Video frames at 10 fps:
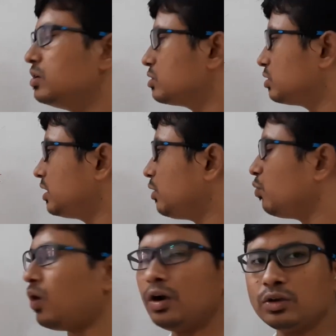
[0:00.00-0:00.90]
So then
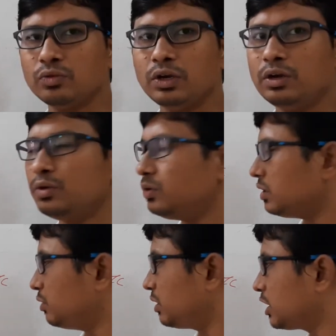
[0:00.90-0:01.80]
what you will do,
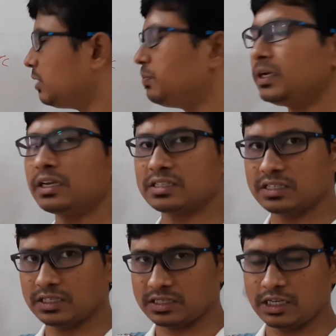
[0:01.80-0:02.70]
you will keep it in the
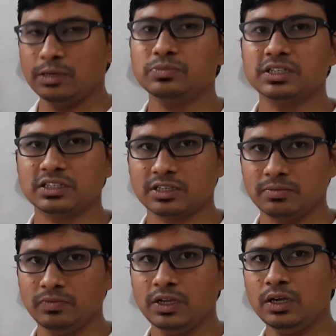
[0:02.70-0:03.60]
same
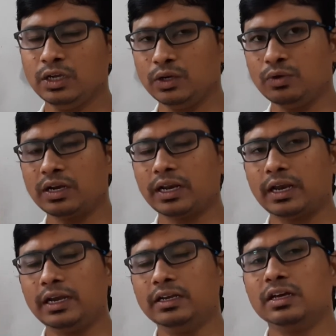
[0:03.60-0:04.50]
system, you will
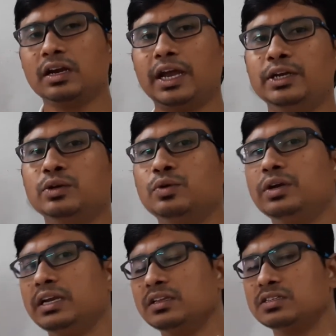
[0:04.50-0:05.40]
write the client code
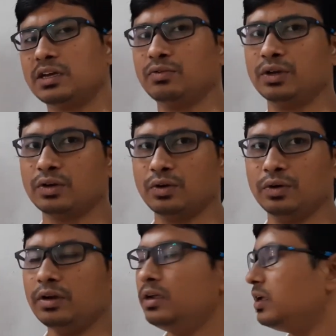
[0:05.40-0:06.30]
and the server
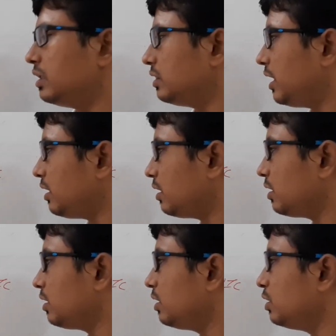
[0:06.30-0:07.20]
code.
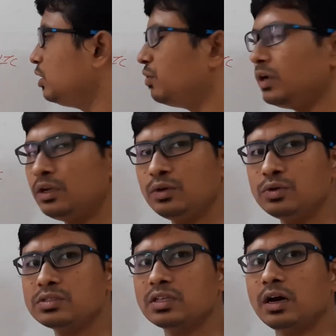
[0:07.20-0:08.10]
Then you will
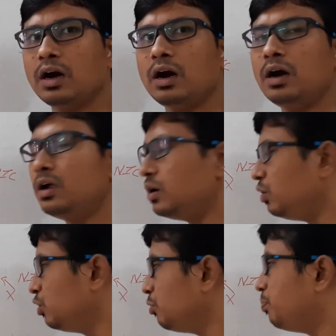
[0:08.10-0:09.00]
use the
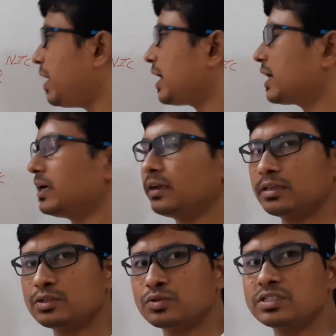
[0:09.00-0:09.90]
loopback
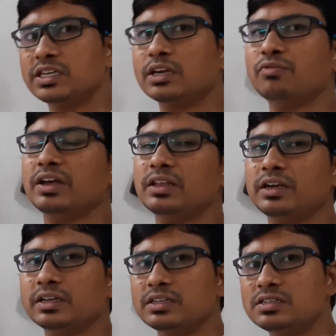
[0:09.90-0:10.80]
address to check whether
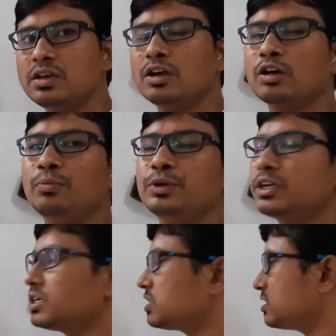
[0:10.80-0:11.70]
it is
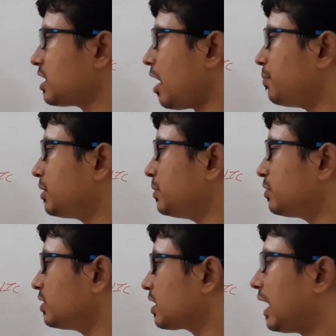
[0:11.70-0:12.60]
communication is happening
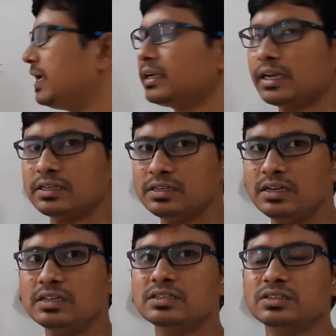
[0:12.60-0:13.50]
between the client and
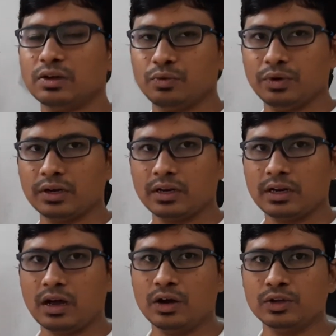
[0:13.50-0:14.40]
server
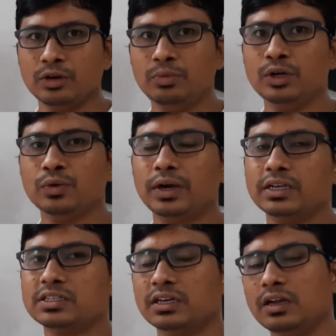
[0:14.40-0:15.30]
are you able to
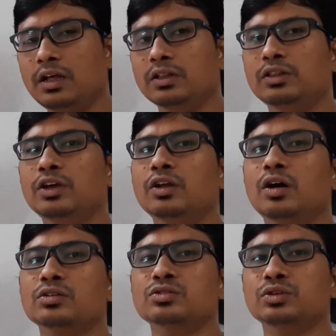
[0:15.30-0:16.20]
understand there
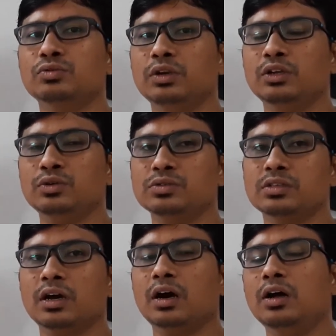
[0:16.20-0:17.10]
also you will use
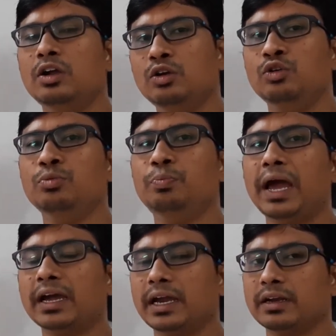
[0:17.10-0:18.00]
the
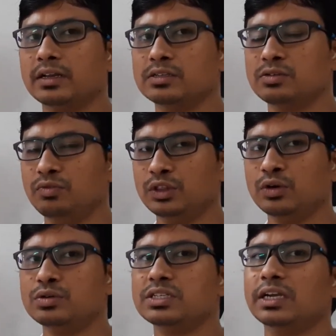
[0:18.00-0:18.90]
loopback address
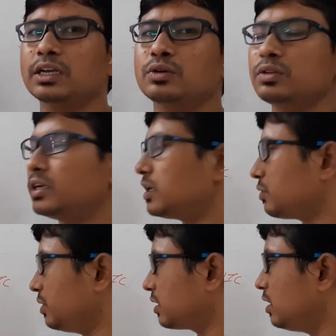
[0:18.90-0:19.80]
without sending to the
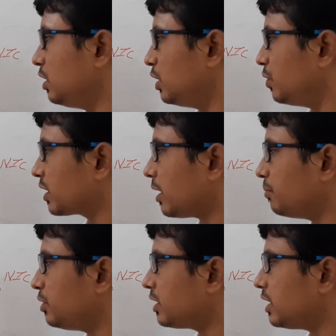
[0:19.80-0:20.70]
network you are
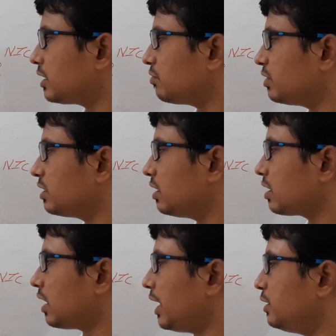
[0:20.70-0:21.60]
communicating with the
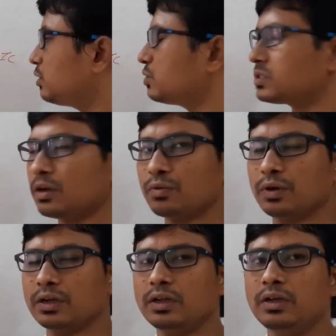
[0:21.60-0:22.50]
client to server